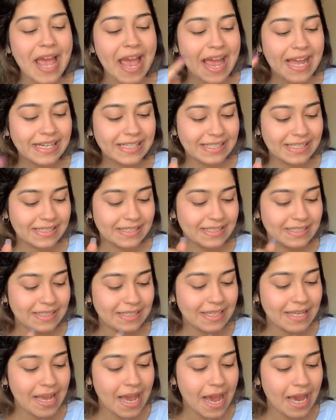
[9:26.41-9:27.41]
And
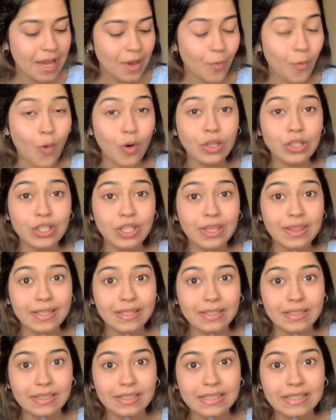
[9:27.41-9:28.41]
yesterday I watched
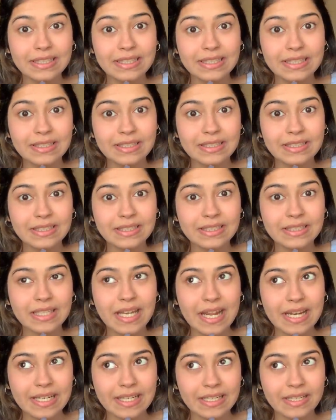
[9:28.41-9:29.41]
The
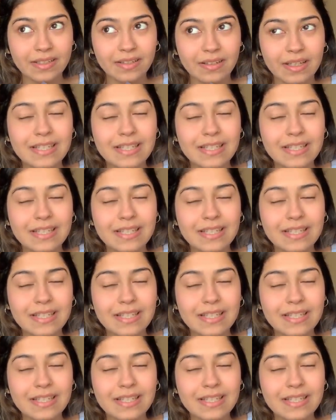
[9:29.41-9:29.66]
Tenet.